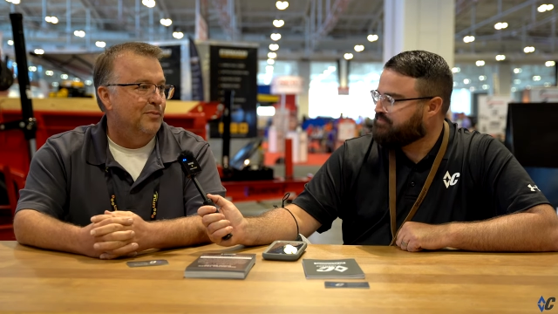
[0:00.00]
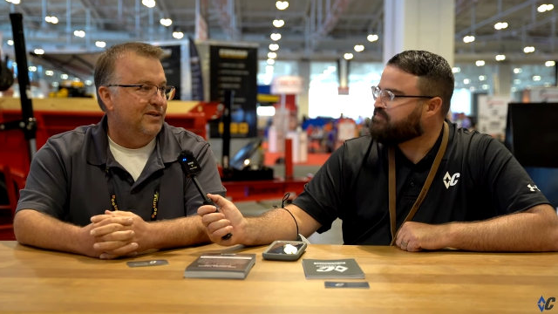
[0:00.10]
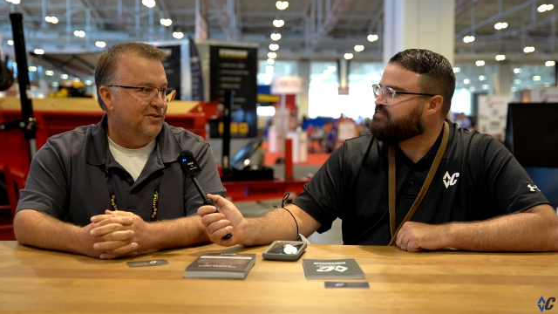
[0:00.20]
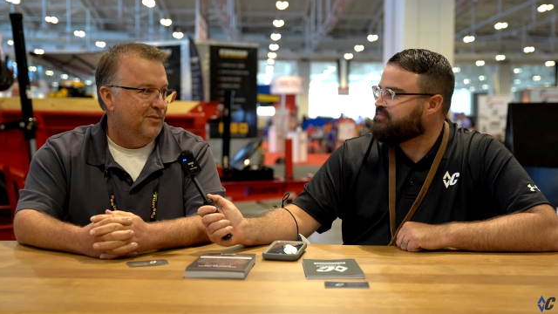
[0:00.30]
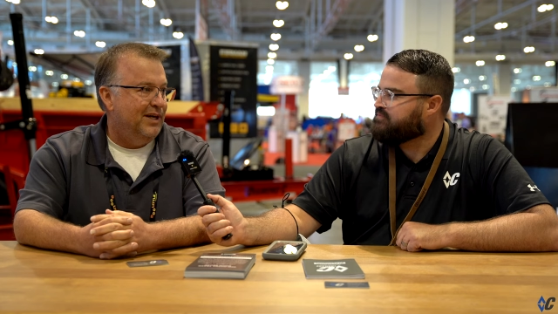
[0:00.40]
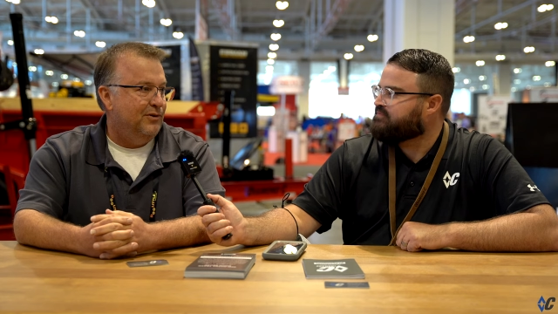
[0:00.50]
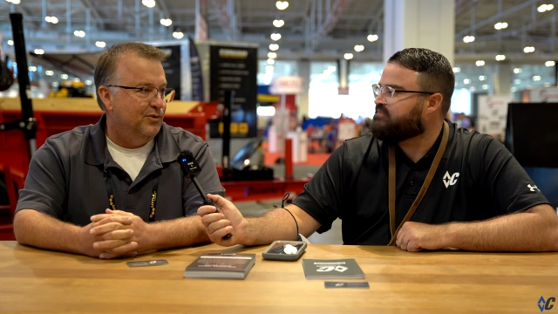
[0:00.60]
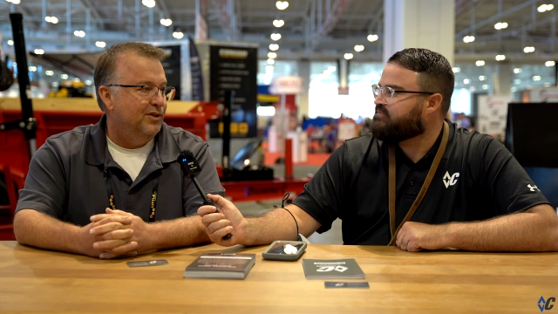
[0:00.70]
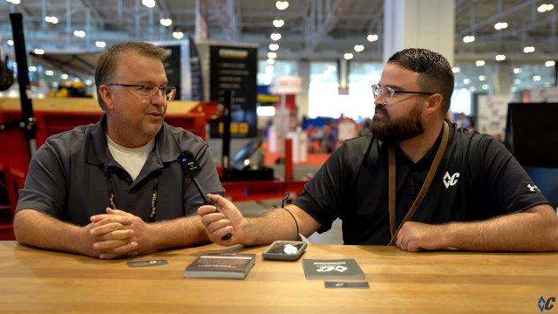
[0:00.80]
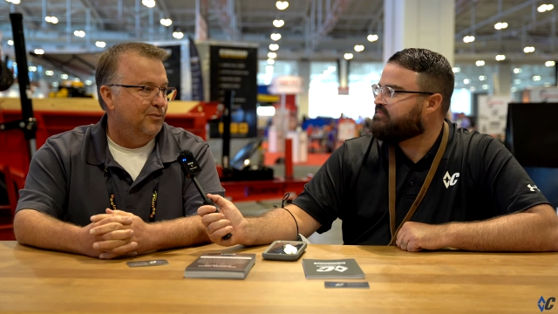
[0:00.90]
Speaker 1: but to make
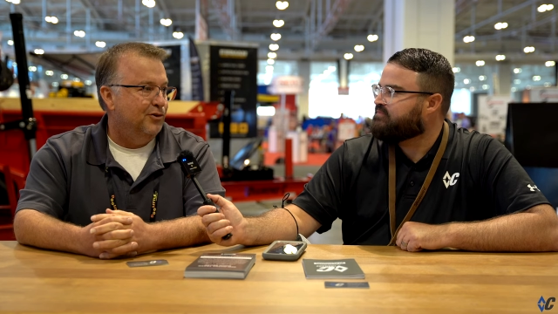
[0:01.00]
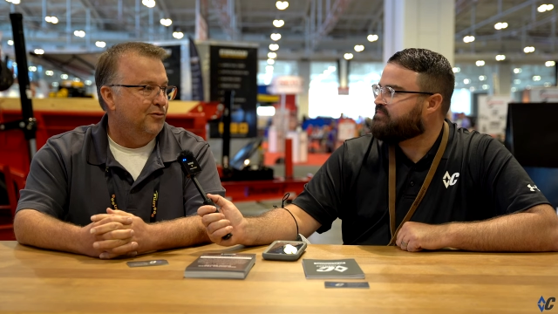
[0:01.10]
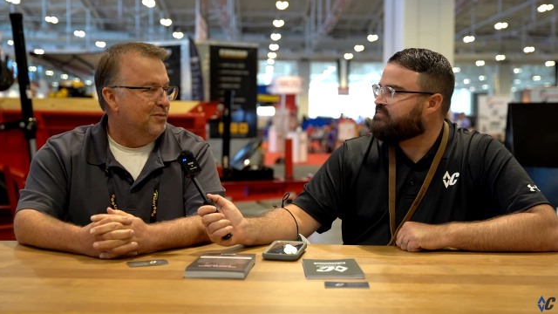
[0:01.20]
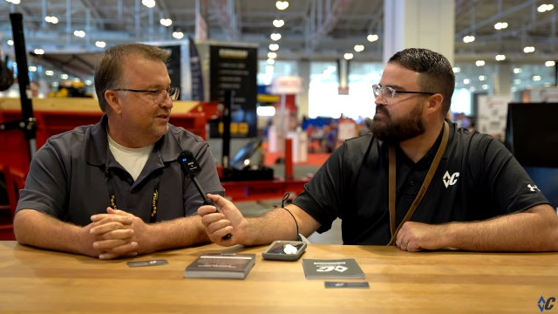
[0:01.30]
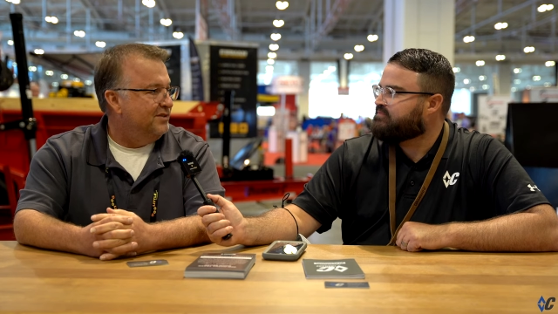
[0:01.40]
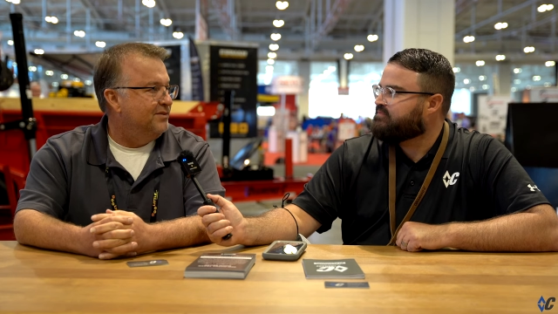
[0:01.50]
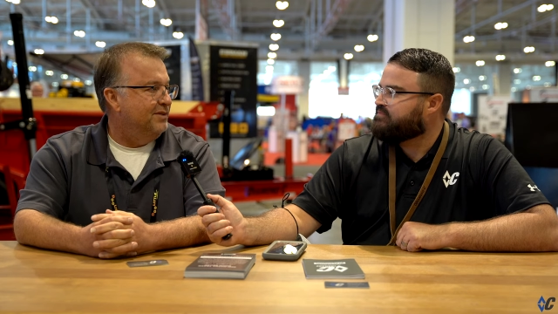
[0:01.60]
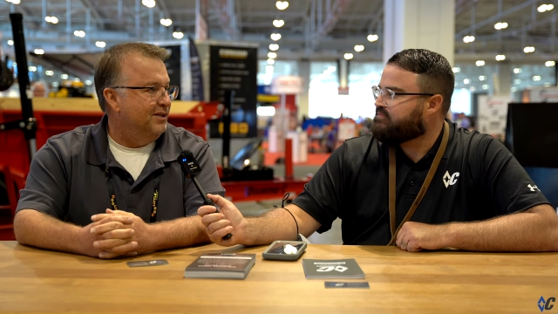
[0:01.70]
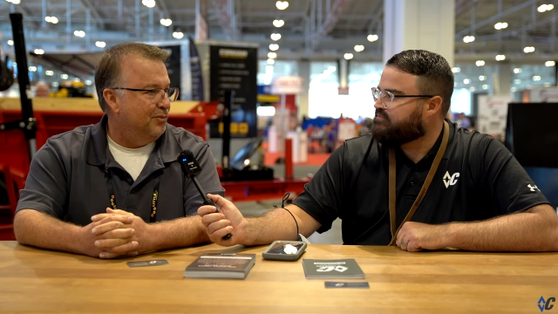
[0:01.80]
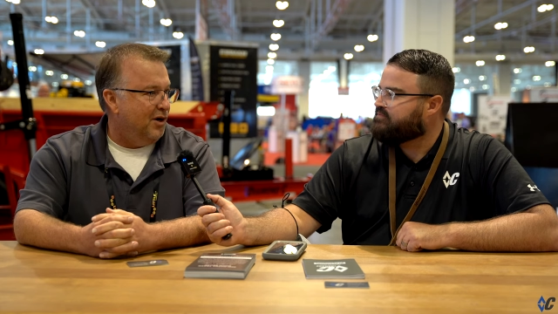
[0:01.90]
real improvements
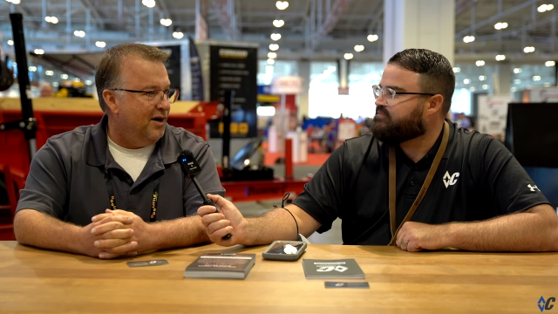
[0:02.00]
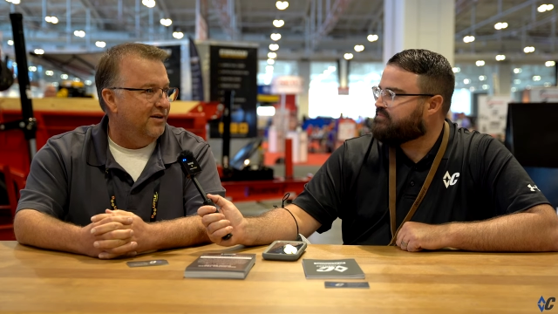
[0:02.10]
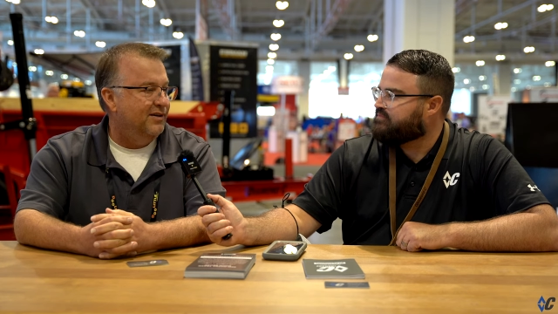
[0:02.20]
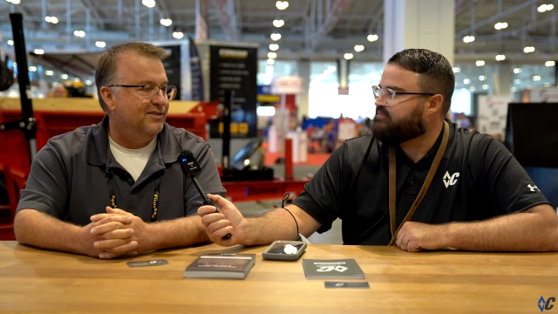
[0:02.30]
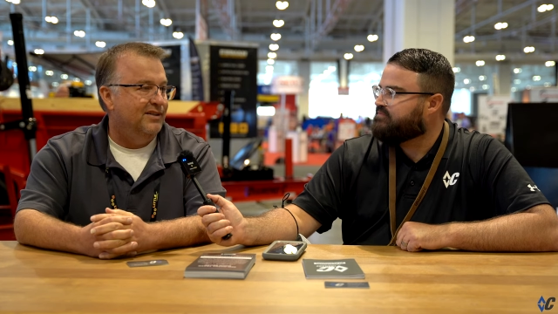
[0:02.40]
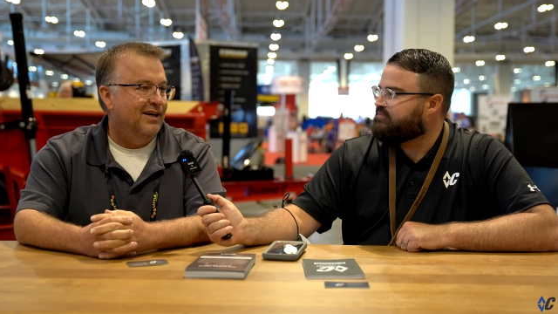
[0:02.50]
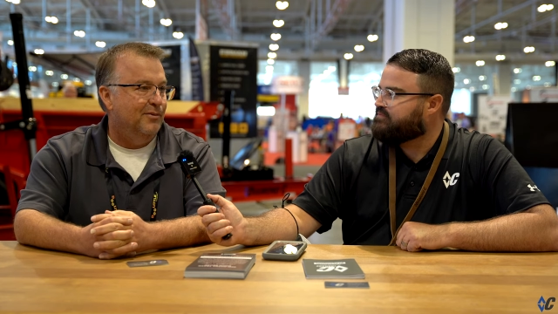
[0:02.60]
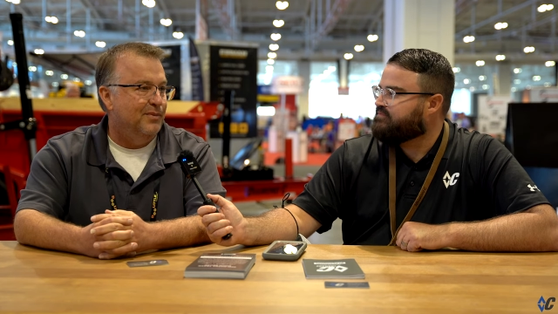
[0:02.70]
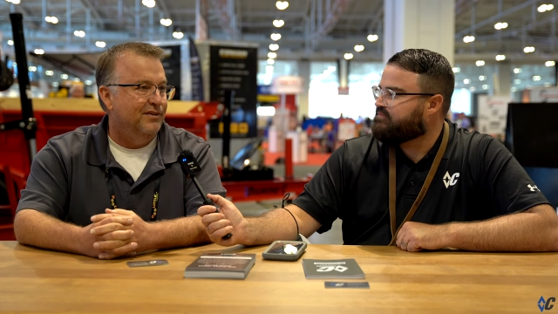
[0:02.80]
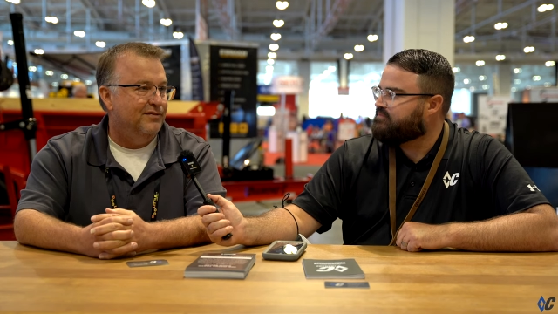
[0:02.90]
in products and how
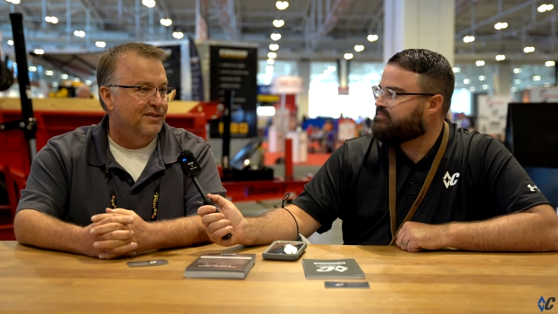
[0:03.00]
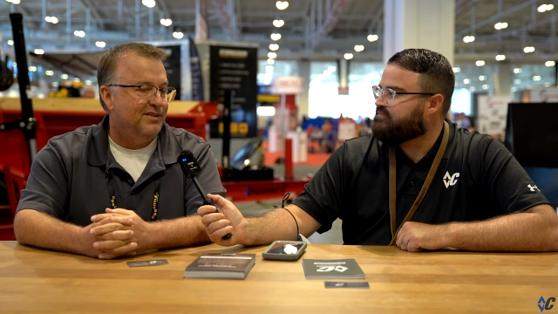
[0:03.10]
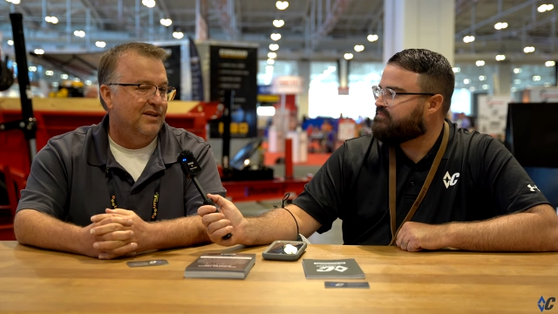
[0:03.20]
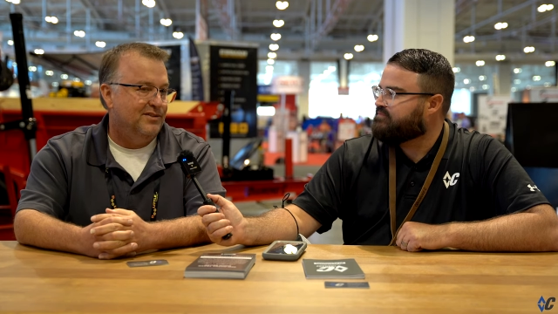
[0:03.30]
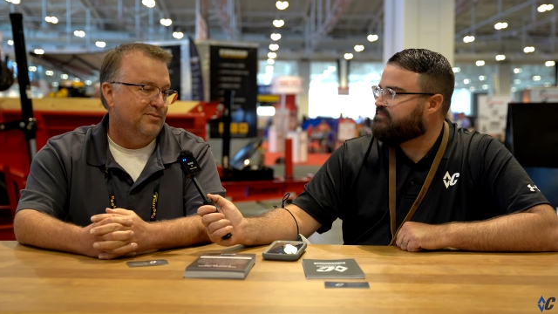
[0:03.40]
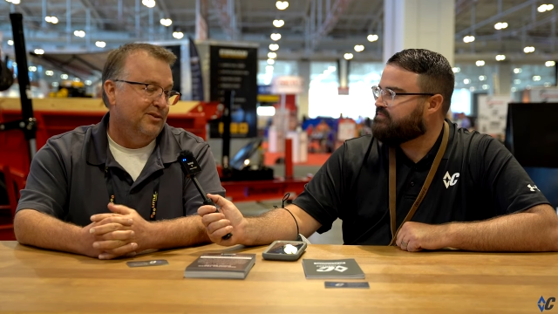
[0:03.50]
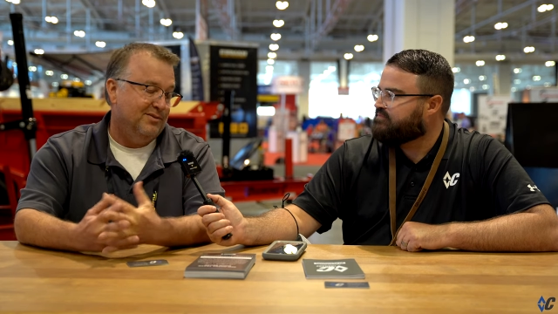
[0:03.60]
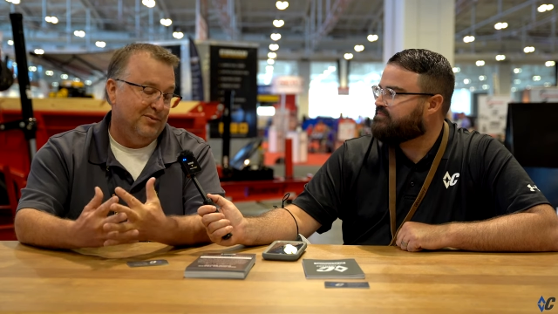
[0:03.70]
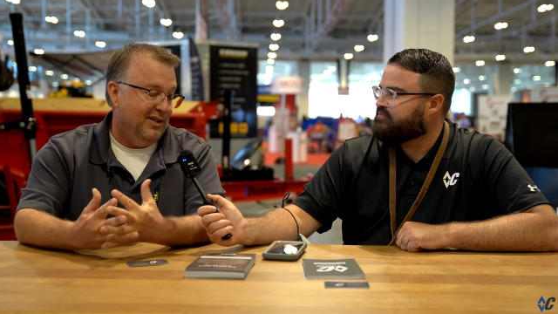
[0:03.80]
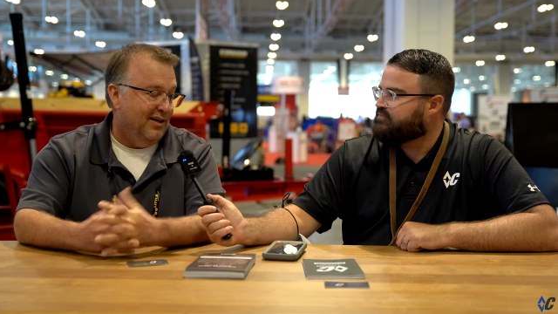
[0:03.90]
it benefits customers.
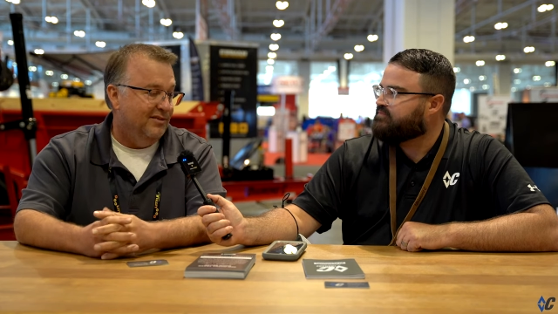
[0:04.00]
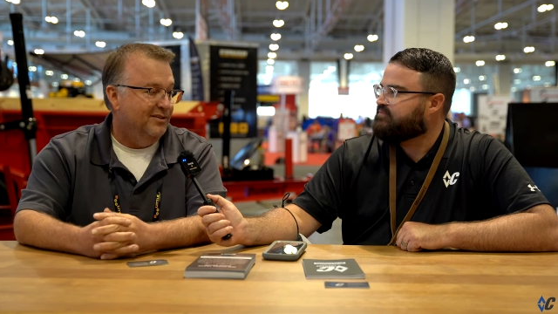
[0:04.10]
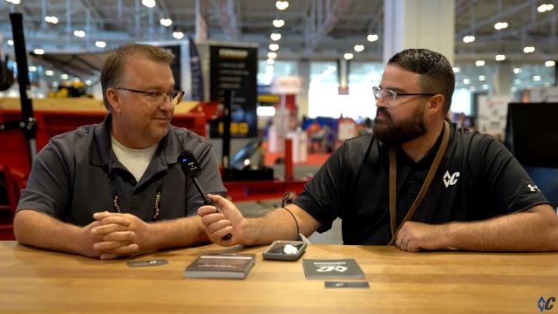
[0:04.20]
We love it.